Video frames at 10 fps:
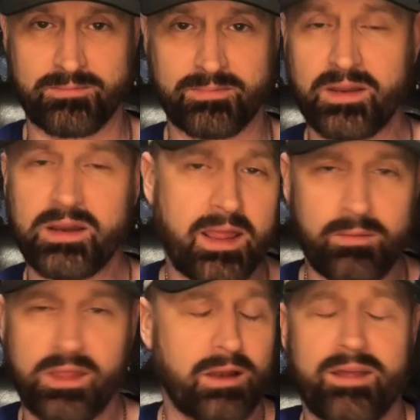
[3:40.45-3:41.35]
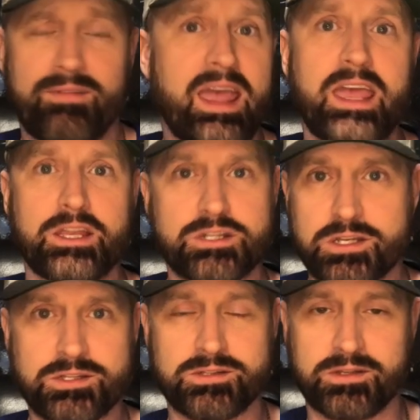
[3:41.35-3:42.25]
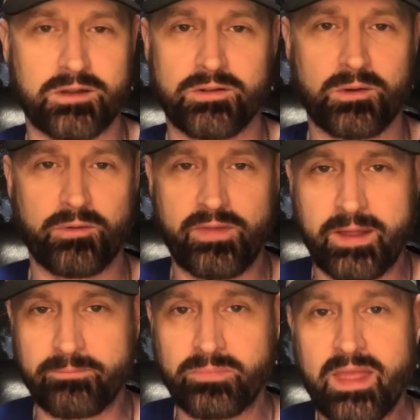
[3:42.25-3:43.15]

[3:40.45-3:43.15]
They'll have aged, the whole thing.